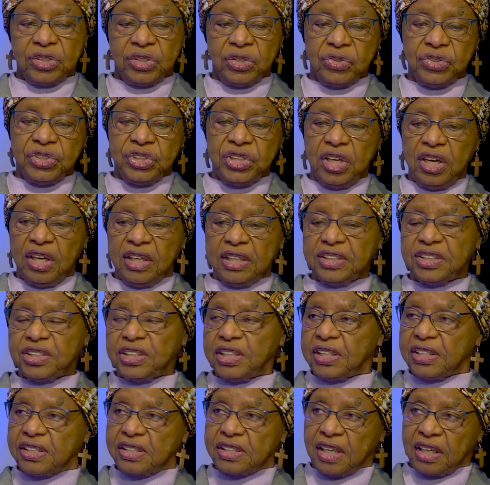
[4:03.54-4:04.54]
sociology
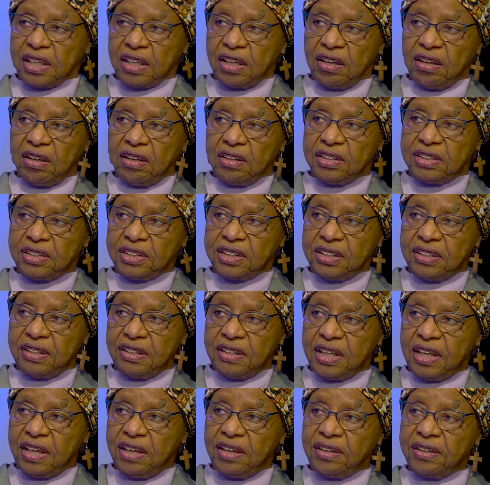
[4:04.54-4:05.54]
and psychology
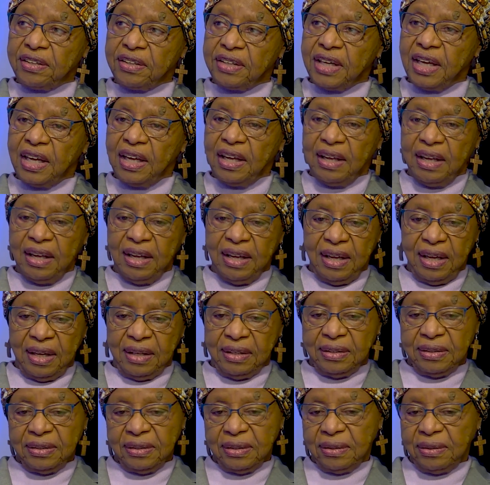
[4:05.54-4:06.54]
there,
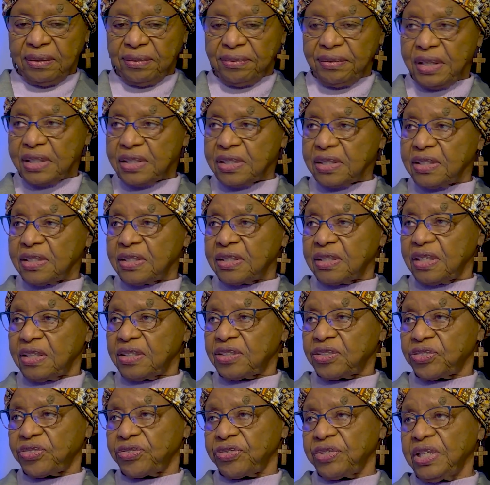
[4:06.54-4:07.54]
and the rest is
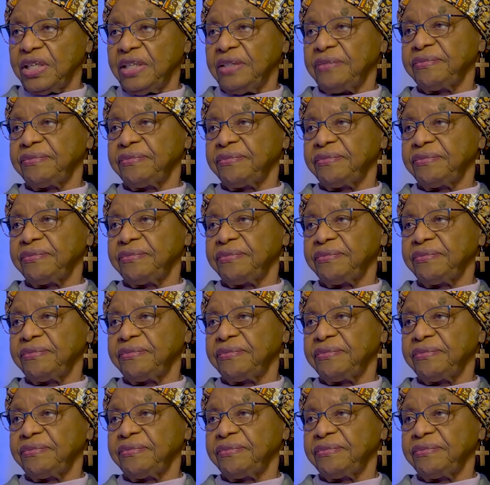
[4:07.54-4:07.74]
history.